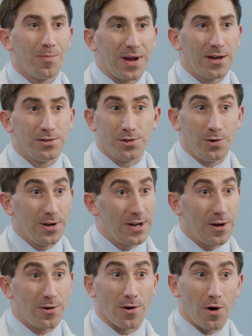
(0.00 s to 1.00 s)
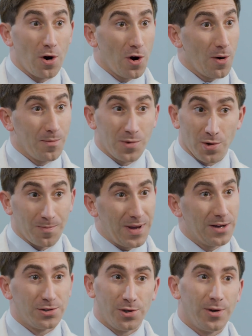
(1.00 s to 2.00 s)
or pain shooting down your arms or
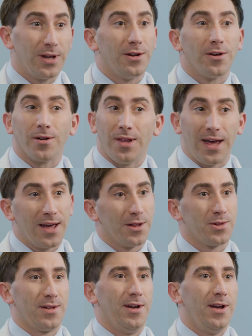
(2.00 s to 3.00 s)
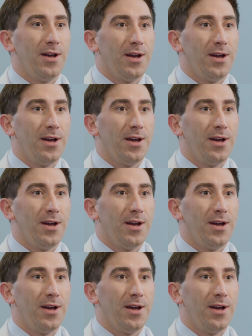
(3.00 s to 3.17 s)
pain shooting into your legs.